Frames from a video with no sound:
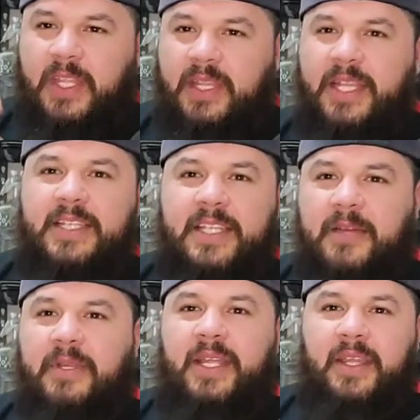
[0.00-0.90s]
things
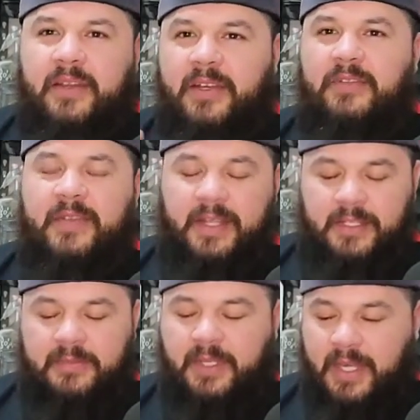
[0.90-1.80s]
come together and
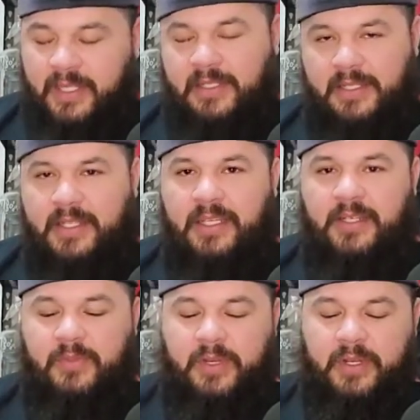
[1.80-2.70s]
develop, and it's
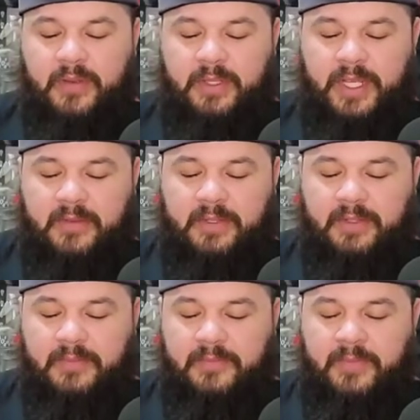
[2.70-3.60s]
actually pretty good with that one.
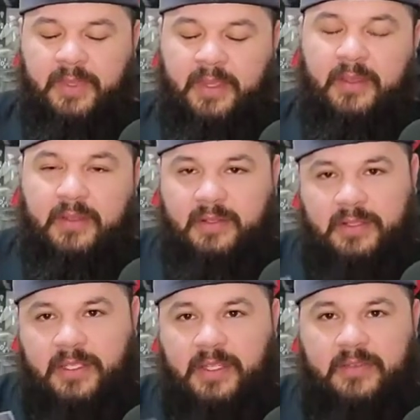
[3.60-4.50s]

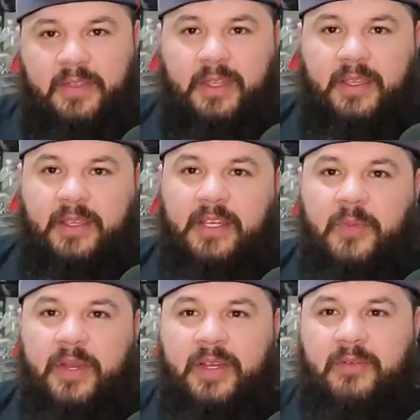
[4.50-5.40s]
Let's give the
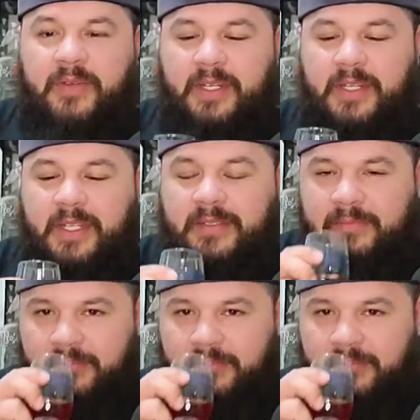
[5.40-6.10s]
American one a taste.